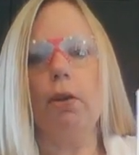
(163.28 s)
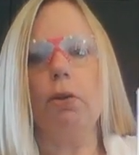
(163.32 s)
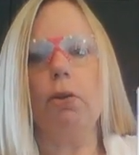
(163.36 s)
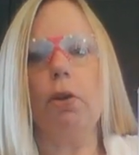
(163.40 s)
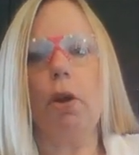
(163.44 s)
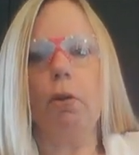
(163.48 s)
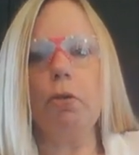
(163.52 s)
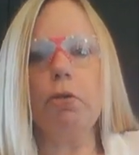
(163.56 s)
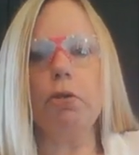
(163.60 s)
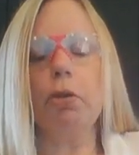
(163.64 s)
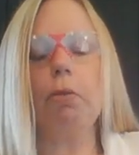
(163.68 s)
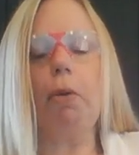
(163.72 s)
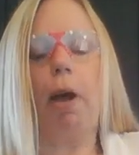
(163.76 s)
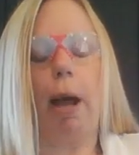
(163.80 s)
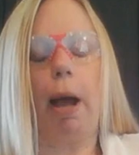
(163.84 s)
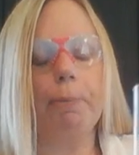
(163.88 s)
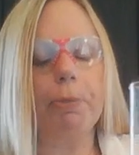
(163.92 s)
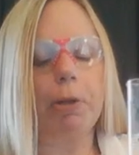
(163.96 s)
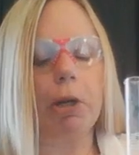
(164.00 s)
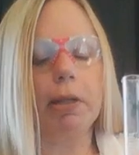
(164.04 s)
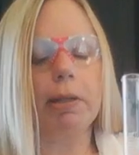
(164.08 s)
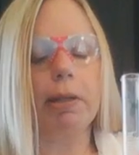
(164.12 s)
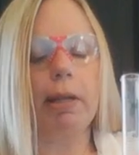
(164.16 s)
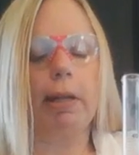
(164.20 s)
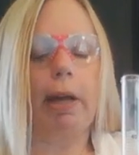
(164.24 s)
No two
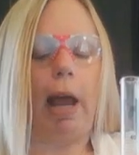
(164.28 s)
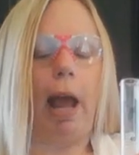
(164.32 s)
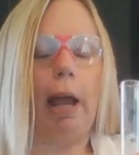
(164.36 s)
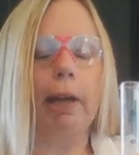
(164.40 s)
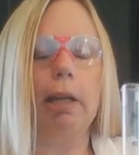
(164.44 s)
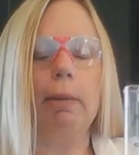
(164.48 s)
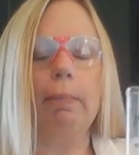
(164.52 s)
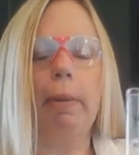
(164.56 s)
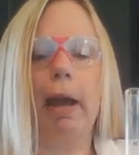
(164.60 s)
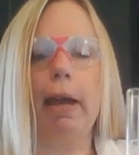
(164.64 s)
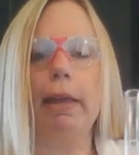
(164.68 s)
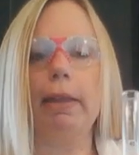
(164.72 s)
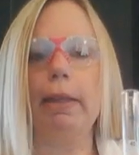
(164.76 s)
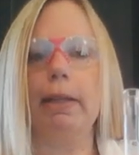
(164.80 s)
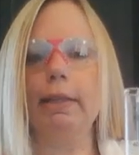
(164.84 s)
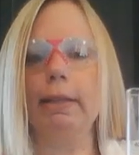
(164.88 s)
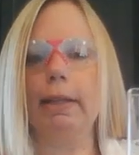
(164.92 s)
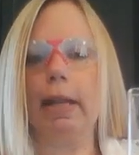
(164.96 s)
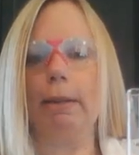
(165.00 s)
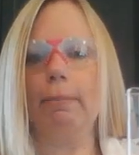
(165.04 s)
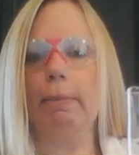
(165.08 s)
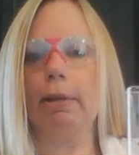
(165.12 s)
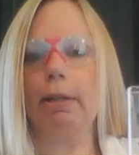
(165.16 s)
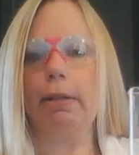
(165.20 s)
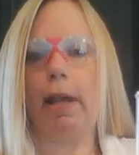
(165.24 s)
objects can occupy the
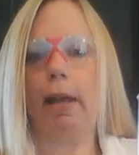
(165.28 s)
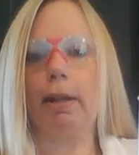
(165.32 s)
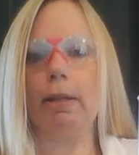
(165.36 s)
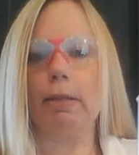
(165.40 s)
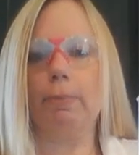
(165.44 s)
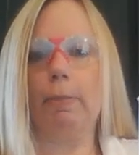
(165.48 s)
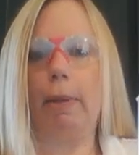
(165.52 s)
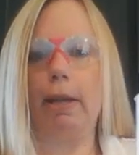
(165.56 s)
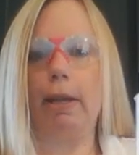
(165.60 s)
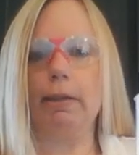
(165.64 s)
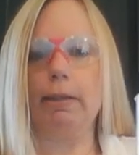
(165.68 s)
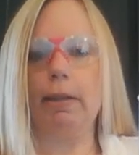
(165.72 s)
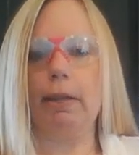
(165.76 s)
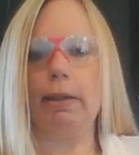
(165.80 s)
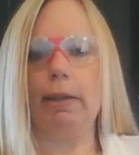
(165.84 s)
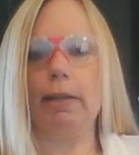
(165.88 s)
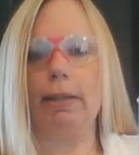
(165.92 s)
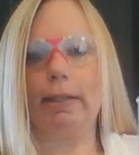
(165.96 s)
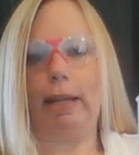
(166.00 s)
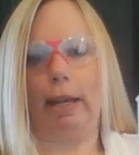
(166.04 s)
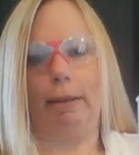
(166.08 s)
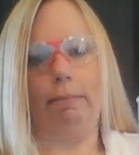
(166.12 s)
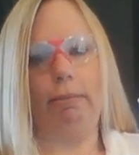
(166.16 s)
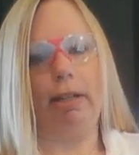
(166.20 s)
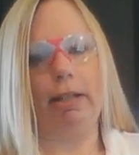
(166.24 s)
same exact space at the
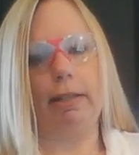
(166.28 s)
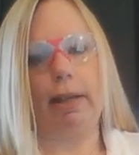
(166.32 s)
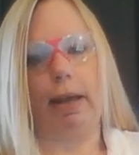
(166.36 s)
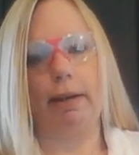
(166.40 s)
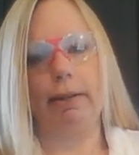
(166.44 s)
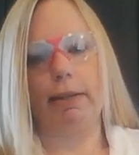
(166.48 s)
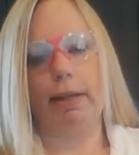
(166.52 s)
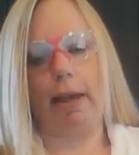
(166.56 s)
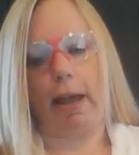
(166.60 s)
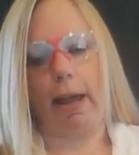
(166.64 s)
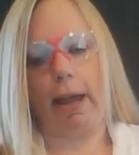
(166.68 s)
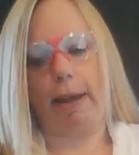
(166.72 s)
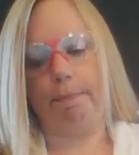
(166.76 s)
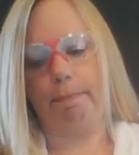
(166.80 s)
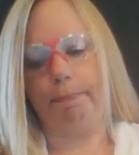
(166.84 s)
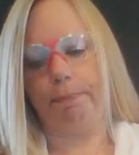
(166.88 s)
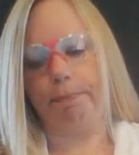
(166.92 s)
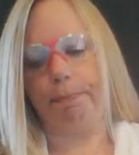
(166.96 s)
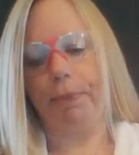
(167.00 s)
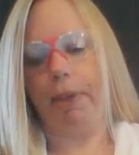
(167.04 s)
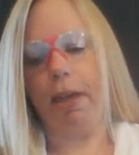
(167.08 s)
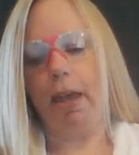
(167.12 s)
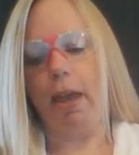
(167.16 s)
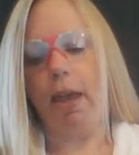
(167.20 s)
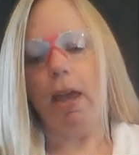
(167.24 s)
same exact time.
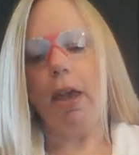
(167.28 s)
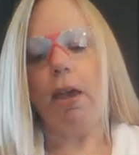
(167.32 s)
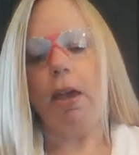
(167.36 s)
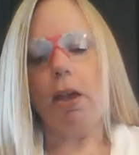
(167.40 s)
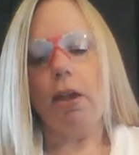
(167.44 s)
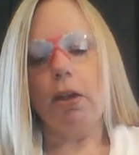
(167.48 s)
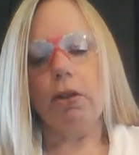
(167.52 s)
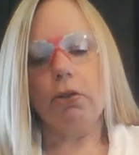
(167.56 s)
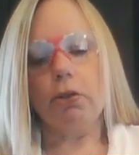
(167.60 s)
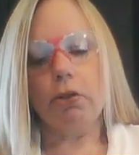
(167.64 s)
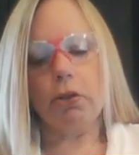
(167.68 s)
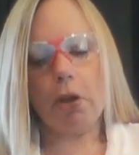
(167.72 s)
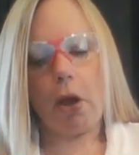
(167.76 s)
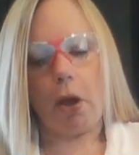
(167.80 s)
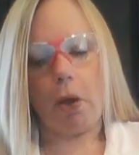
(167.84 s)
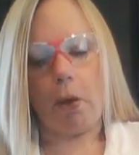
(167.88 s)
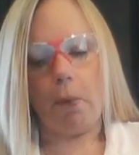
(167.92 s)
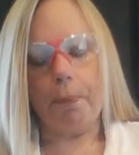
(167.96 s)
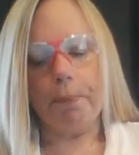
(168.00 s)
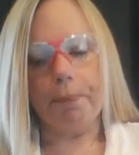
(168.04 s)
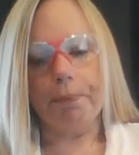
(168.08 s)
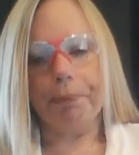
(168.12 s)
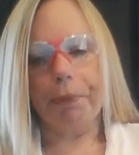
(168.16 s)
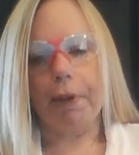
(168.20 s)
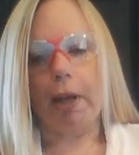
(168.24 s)
So
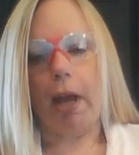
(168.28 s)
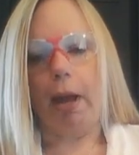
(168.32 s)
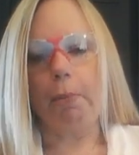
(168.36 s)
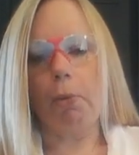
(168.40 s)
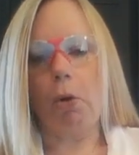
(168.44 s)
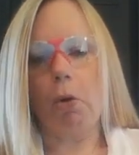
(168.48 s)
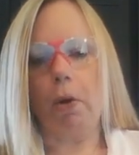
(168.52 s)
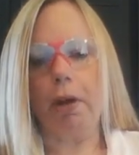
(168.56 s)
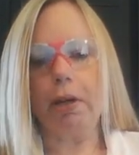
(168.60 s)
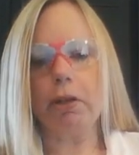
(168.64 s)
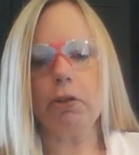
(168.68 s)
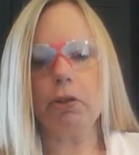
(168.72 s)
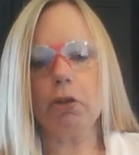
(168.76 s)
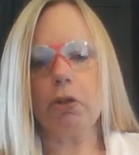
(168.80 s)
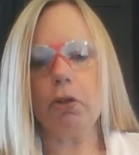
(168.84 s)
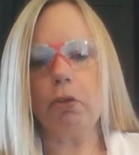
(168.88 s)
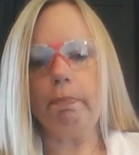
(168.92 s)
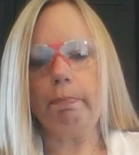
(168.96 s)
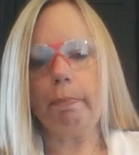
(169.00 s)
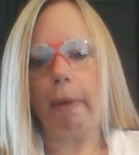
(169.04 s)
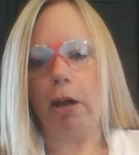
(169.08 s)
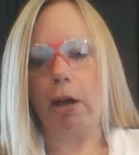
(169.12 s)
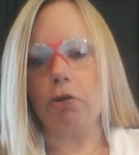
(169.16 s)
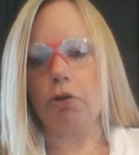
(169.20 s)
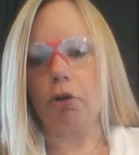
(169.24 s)
I'm going to
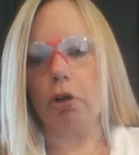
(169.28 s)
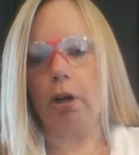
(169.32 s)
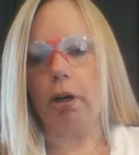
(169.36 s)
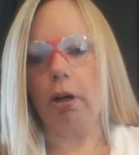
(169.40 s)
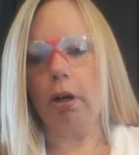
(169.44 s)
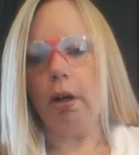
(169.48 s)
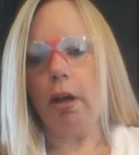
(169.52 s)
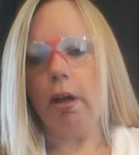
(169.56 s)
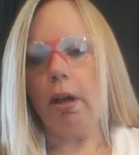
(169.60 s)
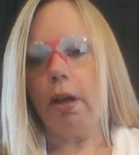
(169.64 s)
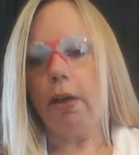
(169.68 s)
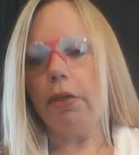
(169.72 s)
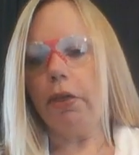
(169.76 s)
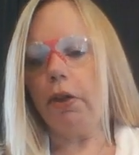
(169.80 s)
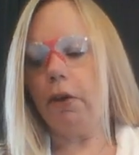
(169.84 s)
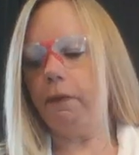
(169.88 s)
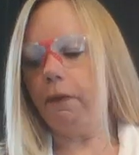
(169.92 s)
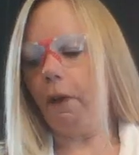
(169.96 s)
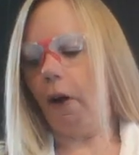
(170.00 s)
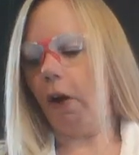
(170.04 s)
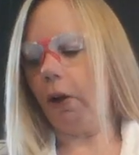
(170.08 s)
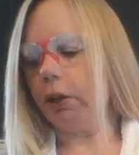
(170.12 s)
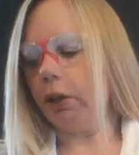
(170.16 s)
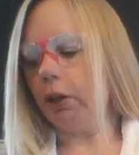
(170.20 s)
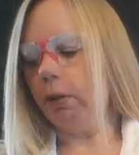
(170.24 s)
measure the
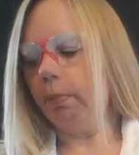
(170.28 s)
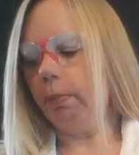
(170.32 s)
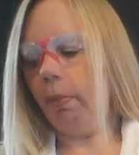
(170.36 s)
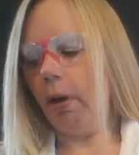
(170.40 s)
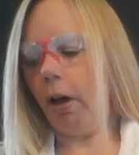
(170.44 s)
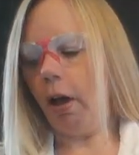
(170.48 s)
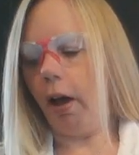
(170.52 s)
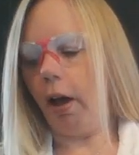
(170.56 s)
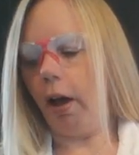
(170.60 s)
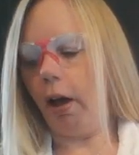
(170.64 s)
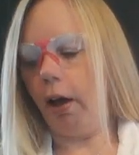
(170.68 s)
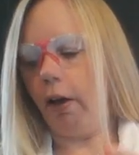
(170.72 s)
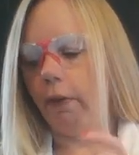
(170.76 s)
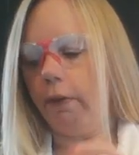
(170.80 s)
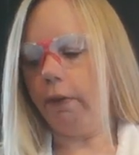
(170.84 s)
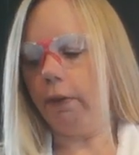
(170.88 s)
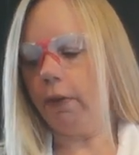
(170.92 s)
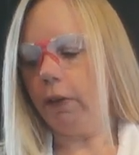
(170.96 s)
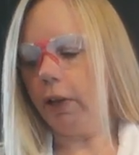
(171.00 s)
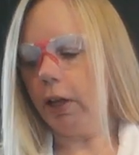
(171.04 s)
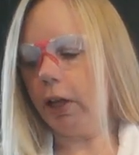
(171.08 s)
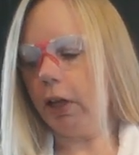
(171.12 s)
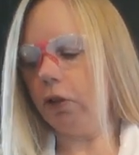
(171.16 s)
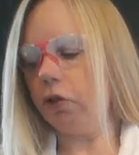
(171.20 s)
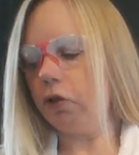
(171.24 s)
volume of
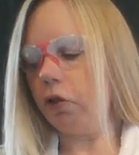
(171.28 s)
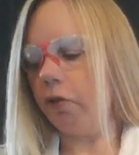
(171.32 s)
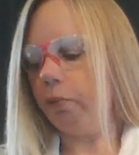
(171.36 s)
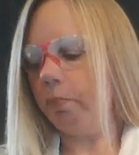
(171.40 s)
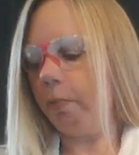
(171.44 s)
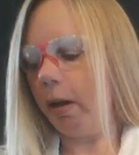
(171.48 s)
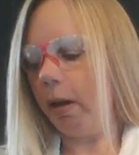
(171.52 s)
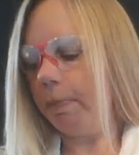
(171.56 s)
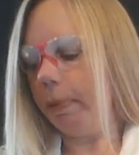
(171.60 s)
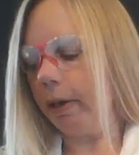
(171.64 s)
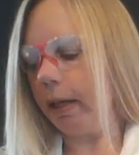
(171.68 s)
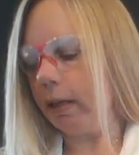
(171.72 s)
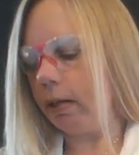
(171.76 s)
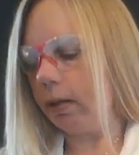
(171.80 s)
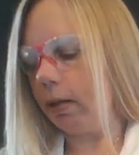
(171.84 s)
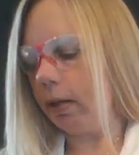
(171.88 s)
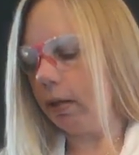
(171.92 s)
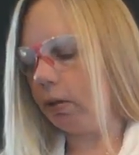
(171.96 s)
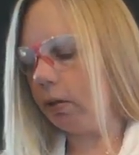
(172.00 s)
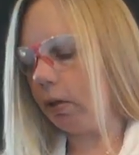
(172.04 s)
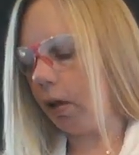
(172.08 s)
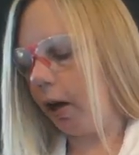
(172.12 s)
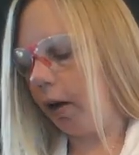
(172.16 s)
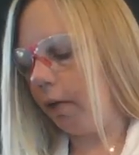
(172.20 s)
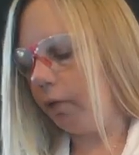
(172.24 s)
each of my
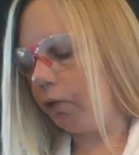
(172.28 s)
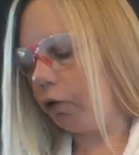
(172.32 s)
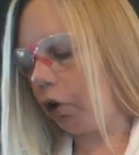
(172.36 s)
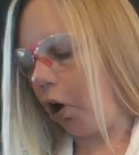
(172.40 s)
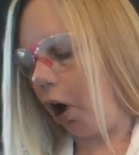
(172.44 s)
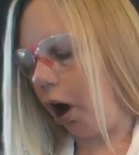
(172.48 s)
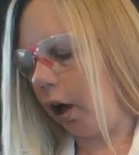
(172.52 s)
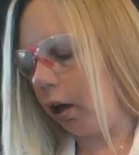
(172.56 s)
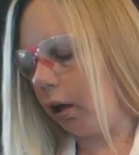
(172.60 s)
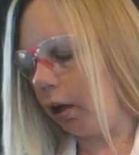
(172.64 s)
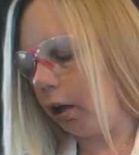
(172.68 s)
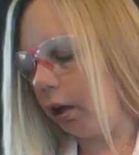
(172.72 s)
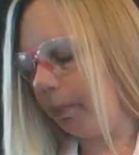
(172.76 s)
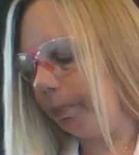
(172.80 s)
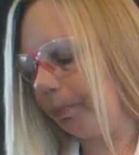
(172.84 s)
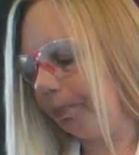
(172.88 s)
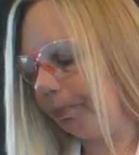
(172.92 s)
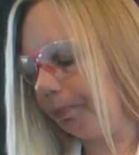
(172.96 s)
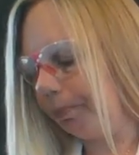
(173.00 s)
pieces of chalk.